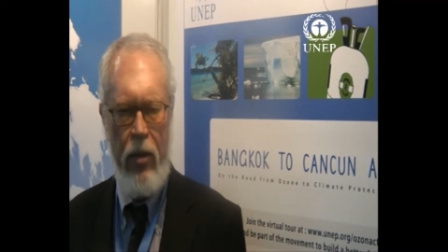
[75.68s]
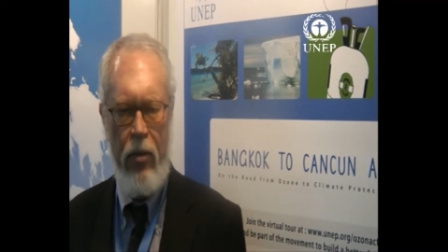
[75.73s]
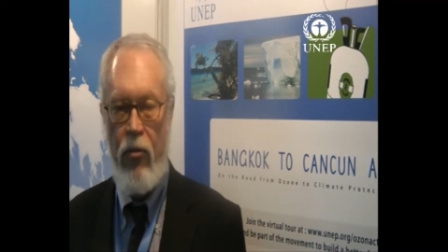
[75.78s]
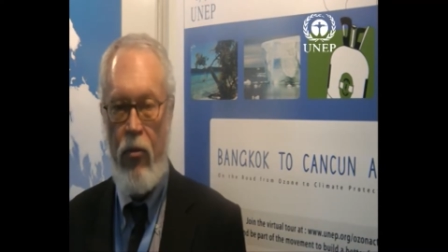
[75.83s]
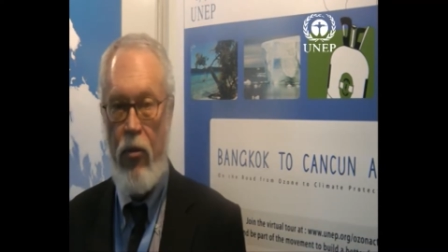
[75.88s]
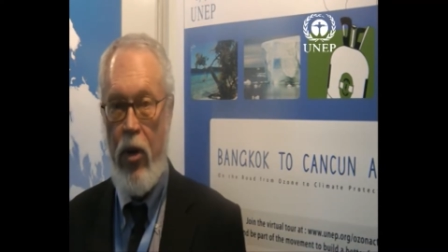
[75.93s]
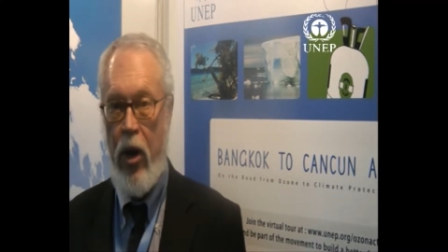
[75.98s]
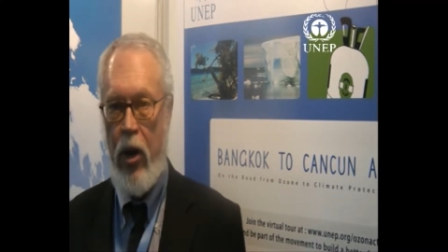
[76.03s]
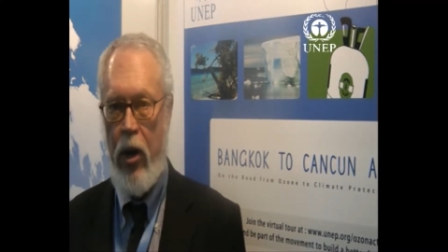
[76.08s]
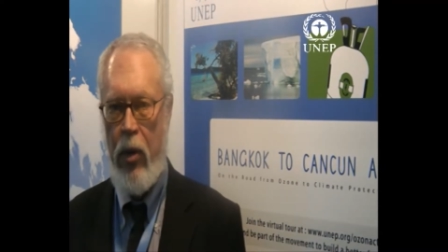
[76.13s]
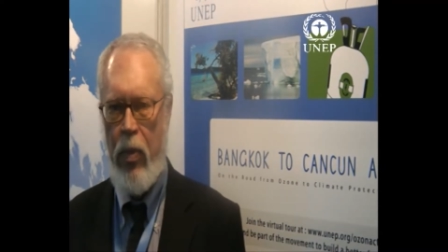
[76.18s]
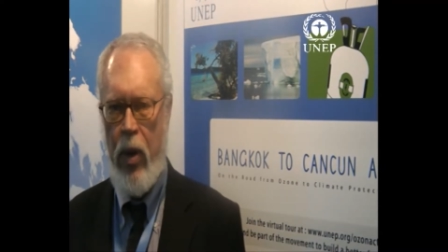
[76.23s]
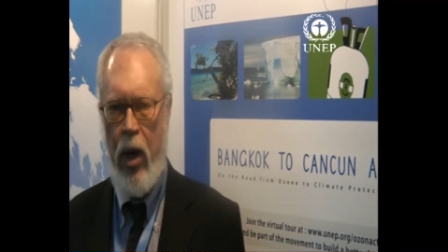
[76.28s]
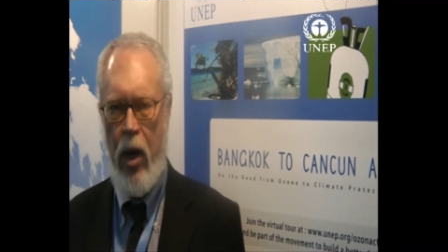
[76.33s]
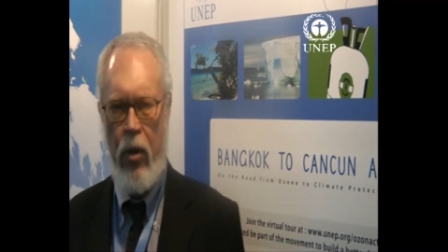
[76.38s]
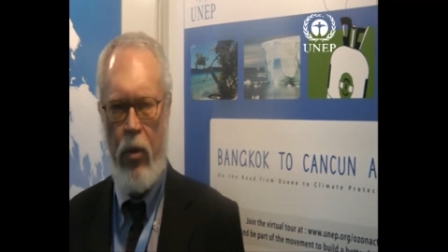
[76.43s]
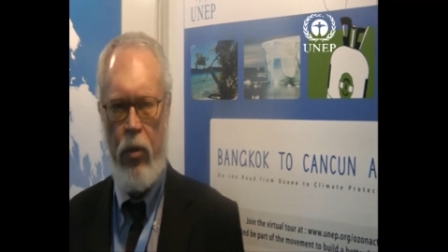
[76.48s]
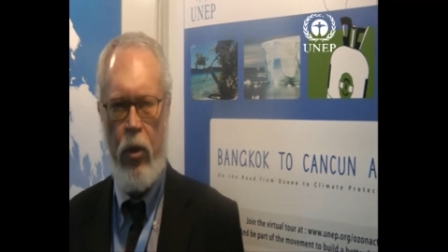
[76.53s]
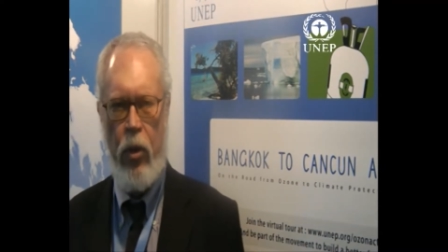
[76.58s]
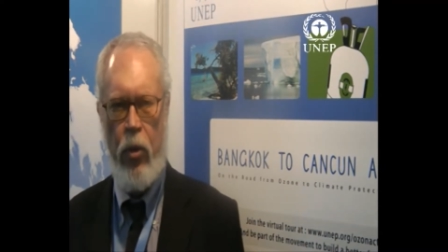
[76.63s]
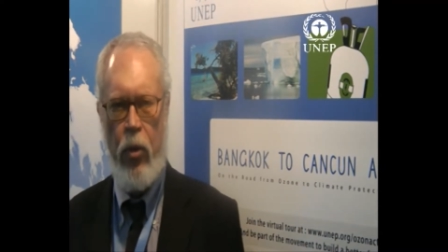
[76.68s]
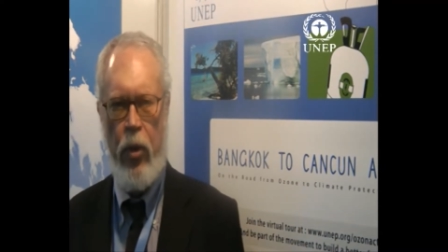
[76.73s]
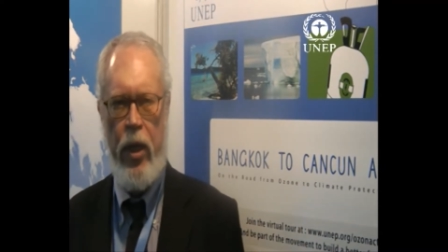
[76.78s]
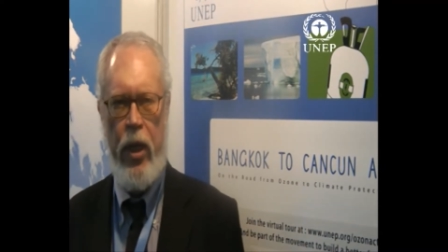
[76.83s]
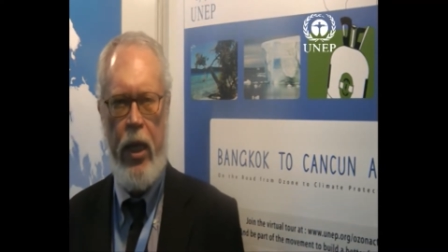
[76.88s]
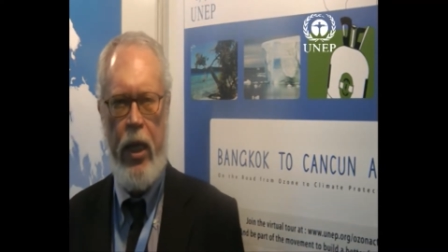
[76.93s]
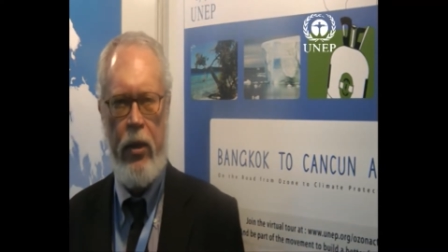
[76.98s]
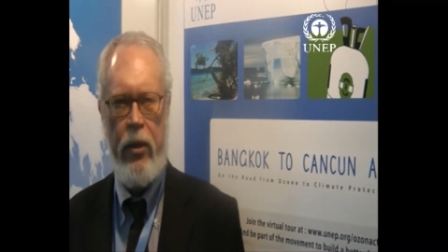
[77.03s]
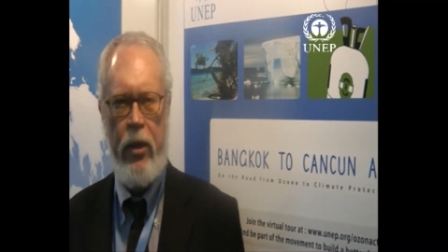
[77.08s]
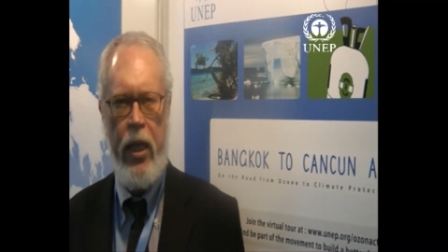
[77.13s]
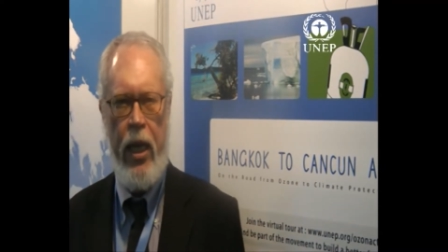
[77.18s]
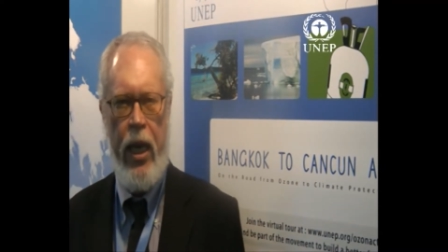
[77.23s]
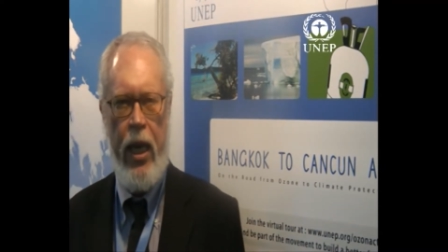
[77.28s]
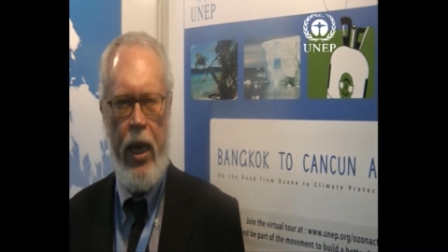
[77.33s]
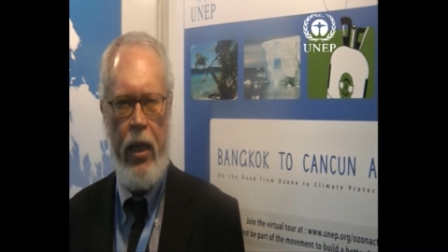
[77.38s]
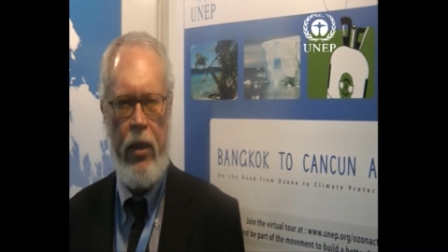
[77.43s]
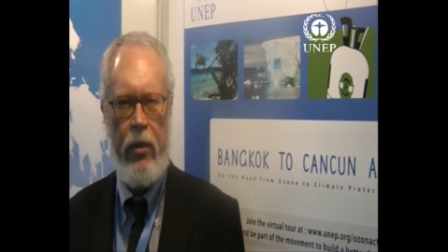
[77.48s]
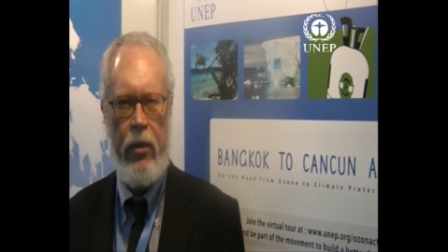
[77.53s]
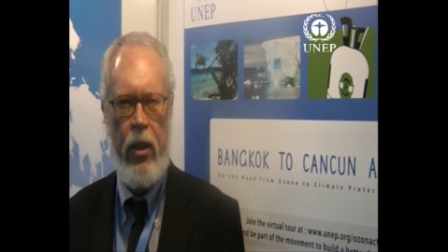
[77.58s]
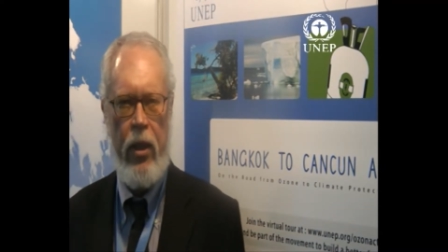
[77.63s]
very powerful greenhouse
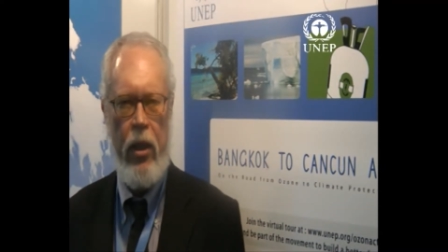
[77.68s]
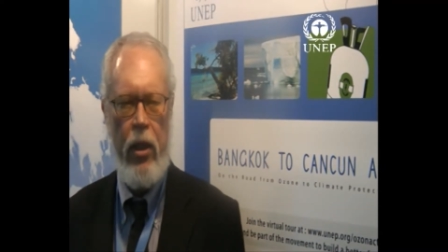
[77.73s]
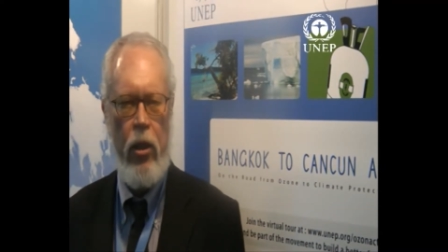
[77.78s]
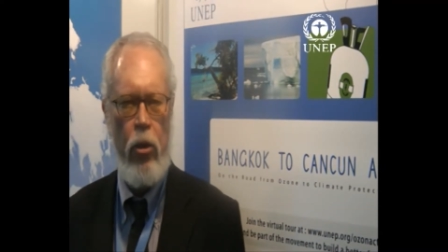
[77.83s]
gas,